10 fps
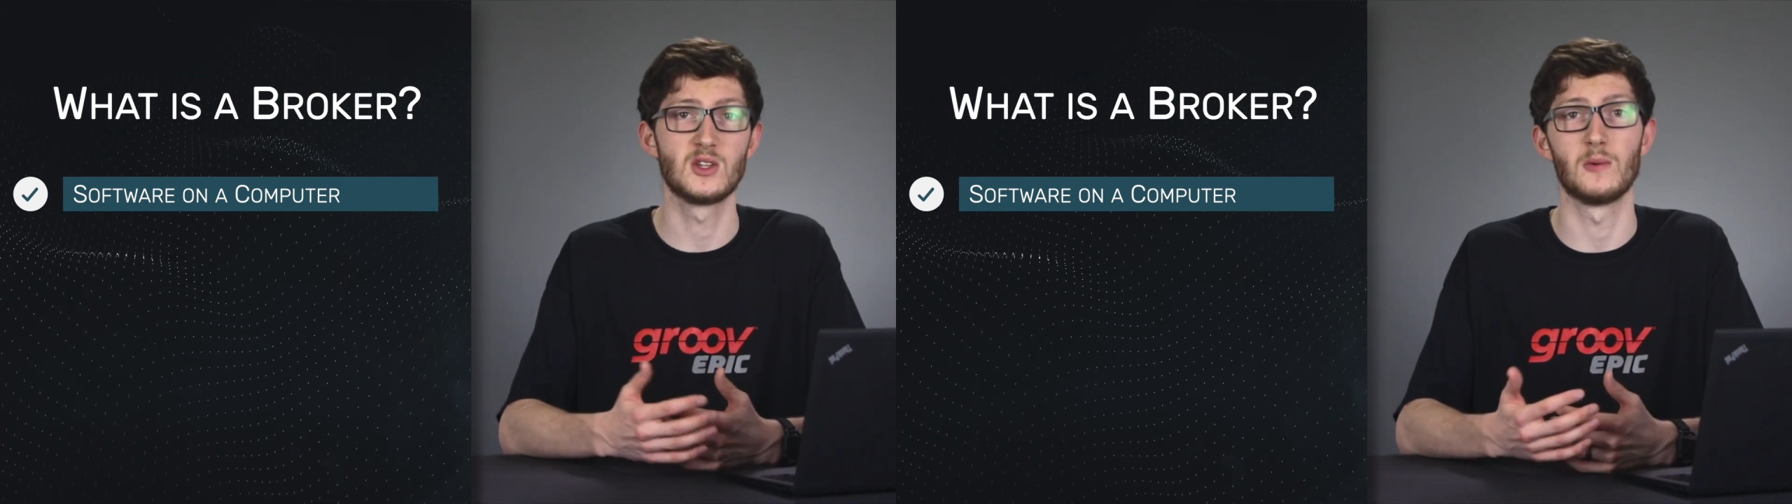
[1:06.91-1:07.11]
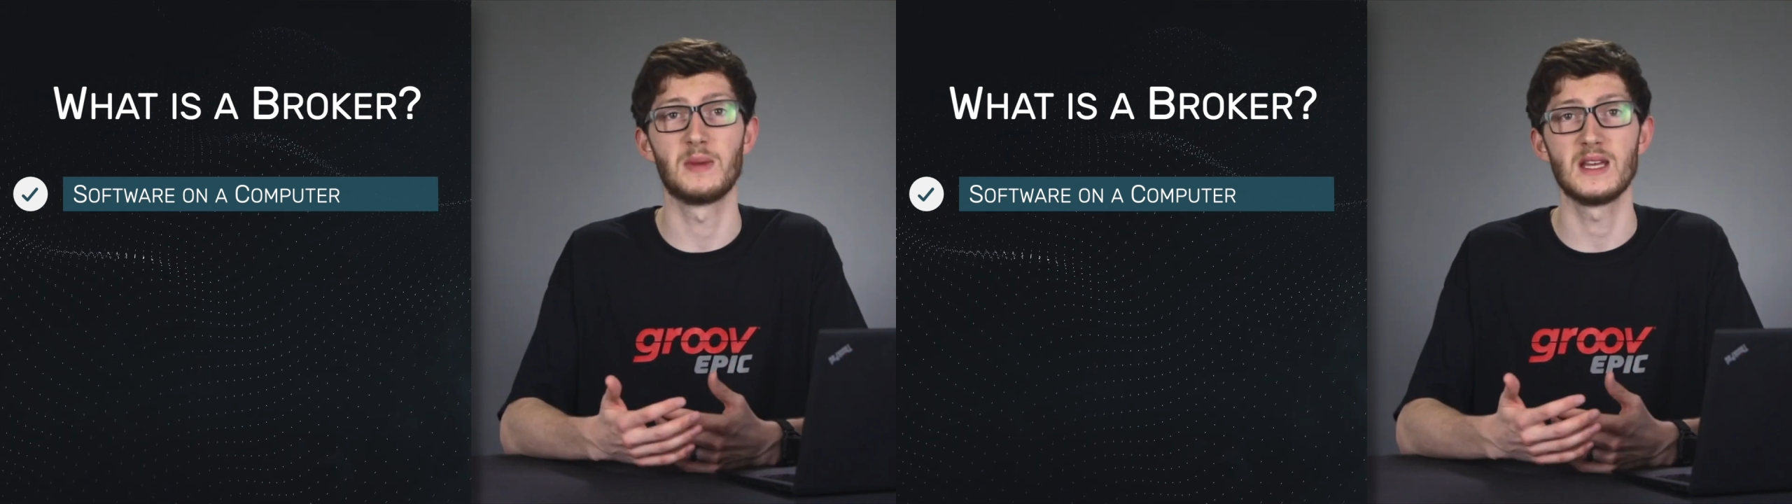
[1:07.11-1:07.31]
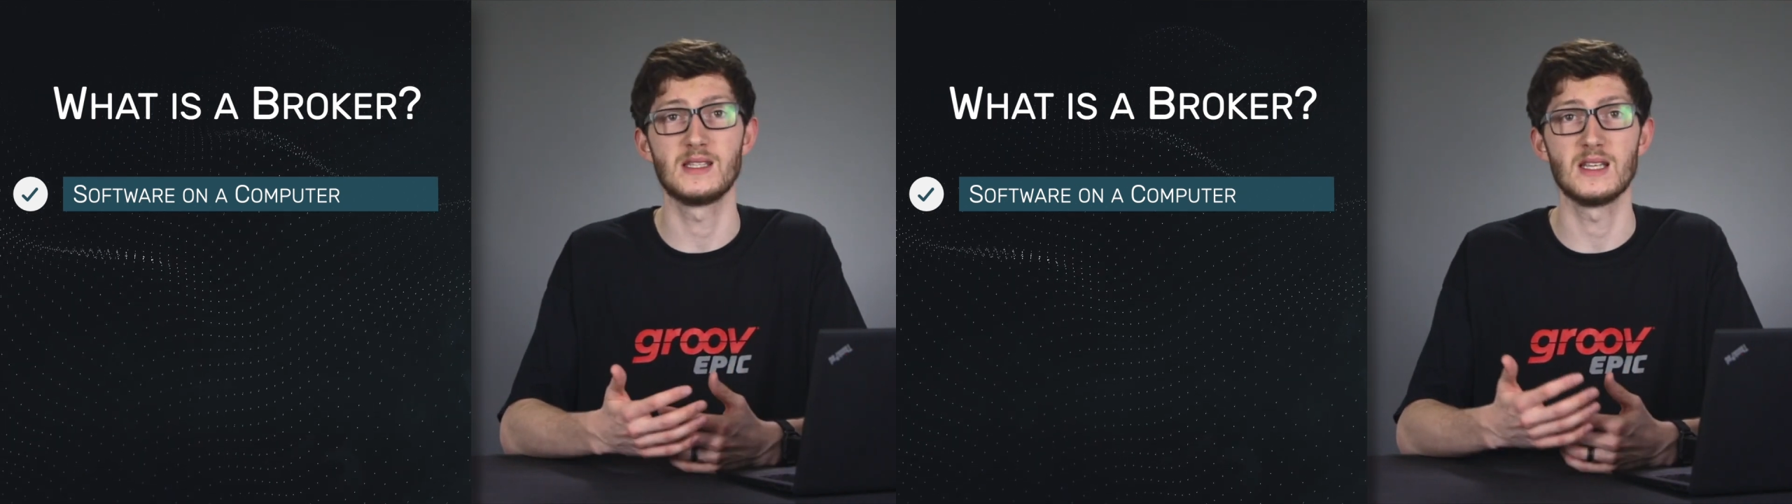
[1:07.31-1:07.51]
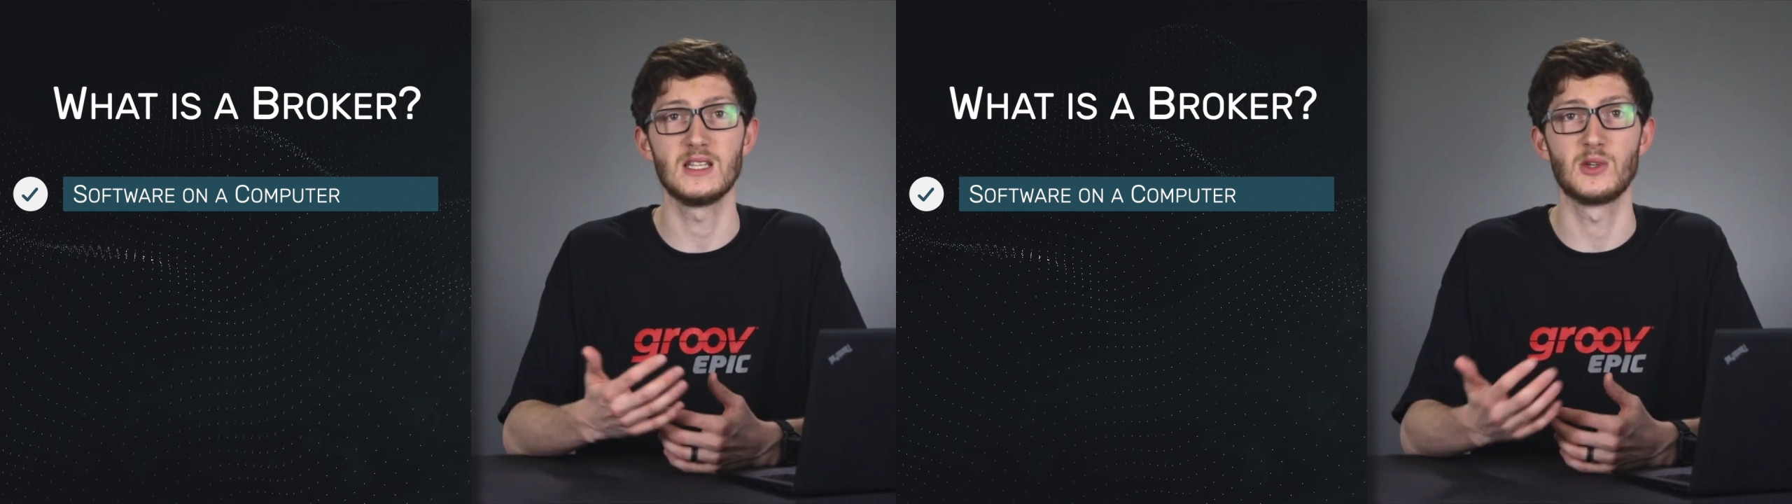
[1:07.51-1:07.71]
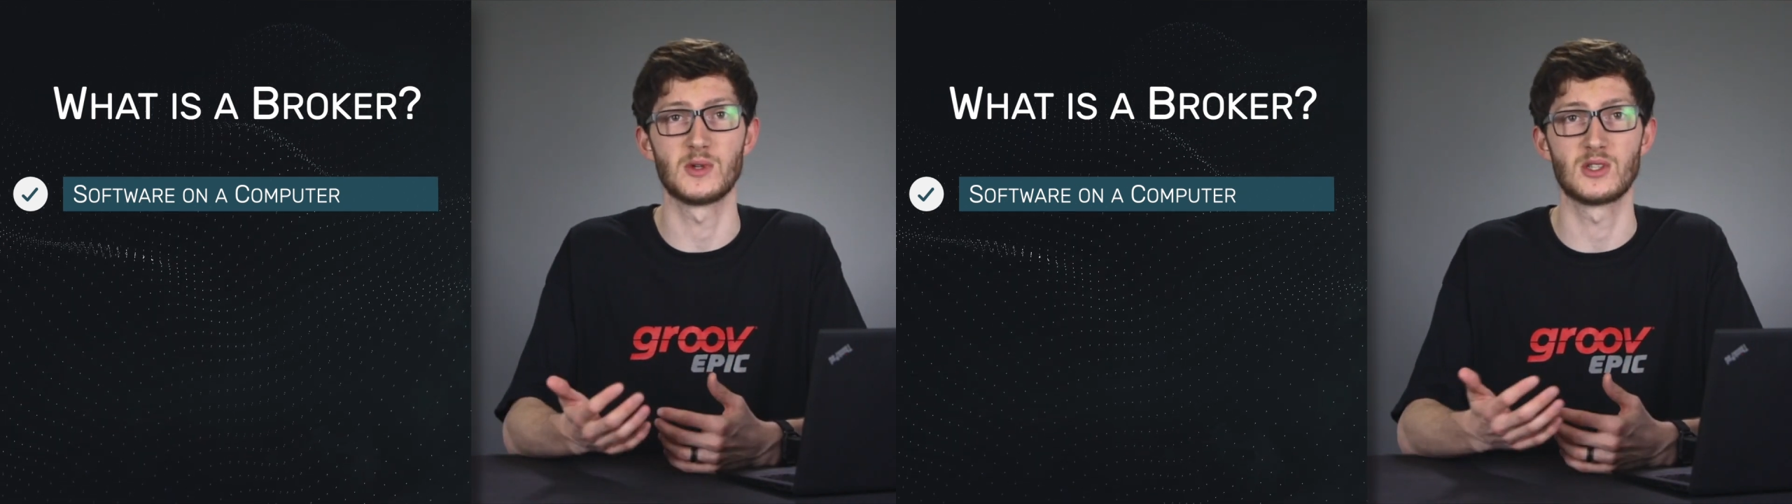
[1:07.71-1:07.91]
to a
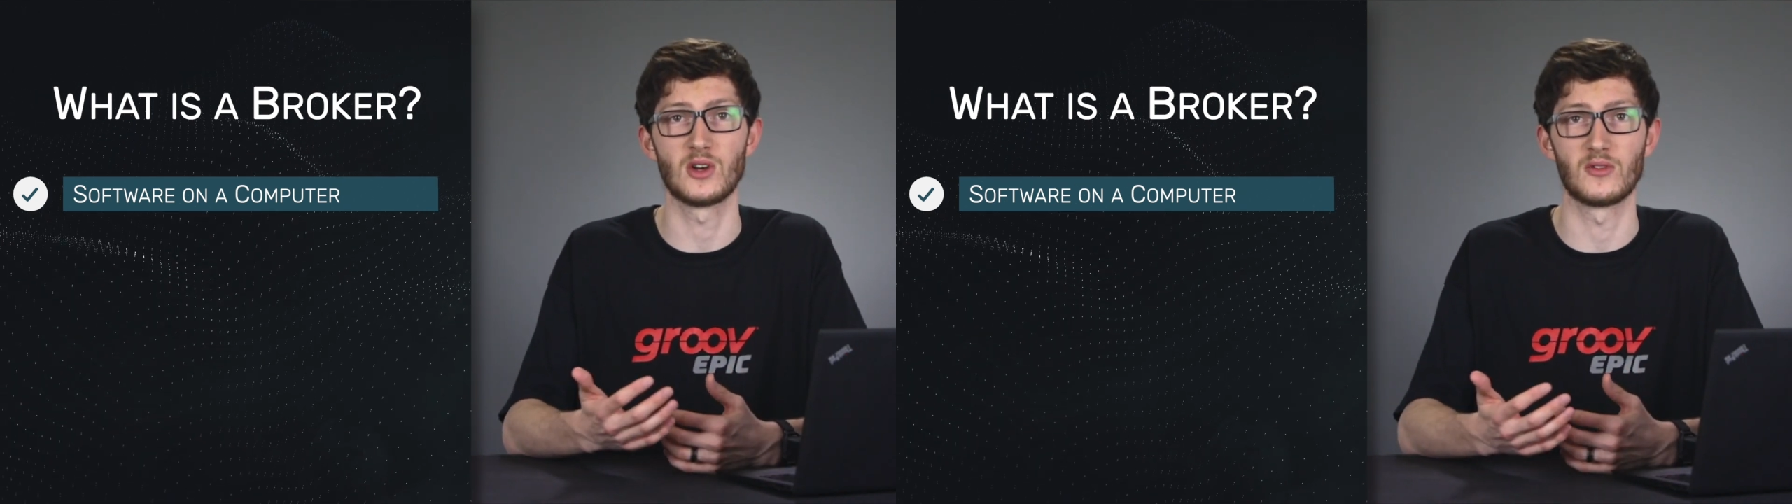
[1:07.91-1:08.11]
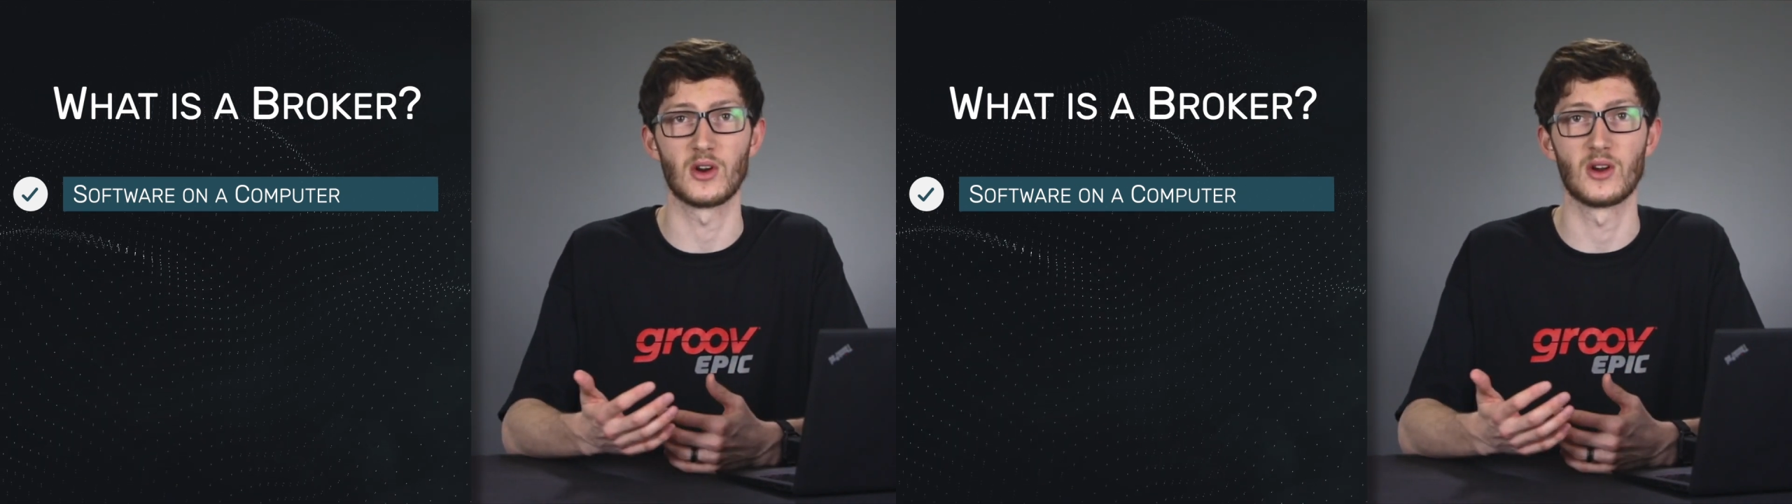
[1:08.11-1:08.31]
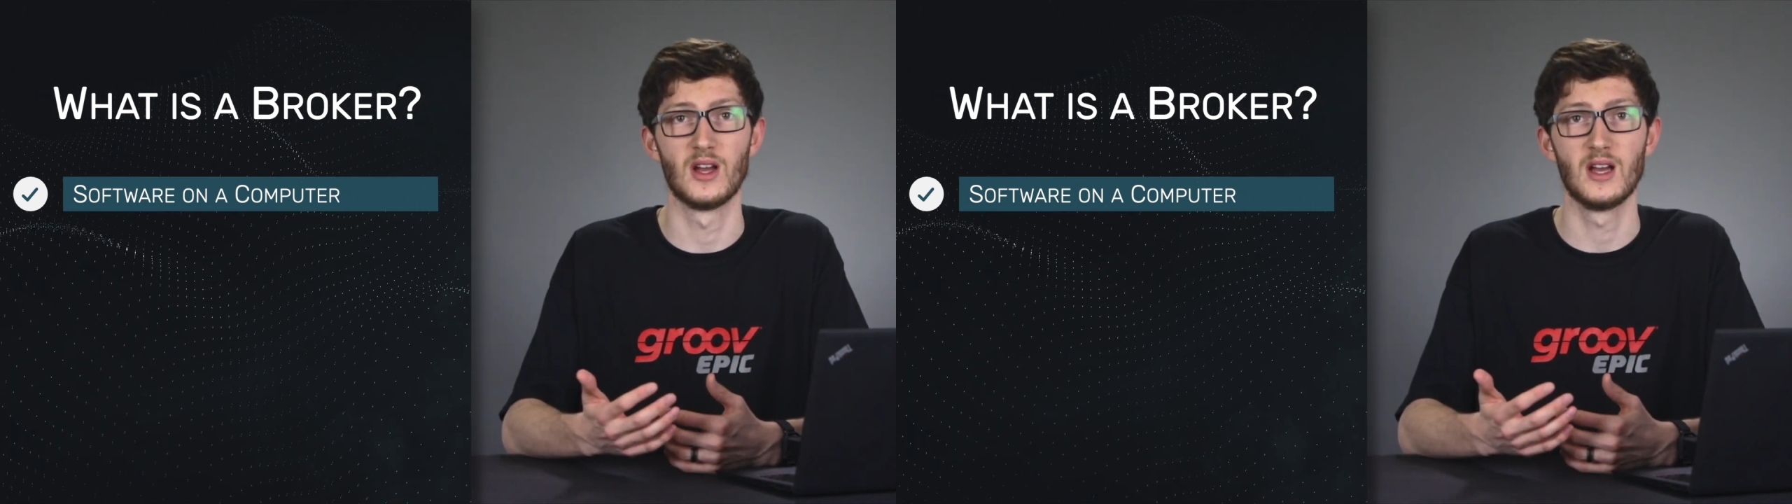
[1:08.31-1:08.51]
PC to a server.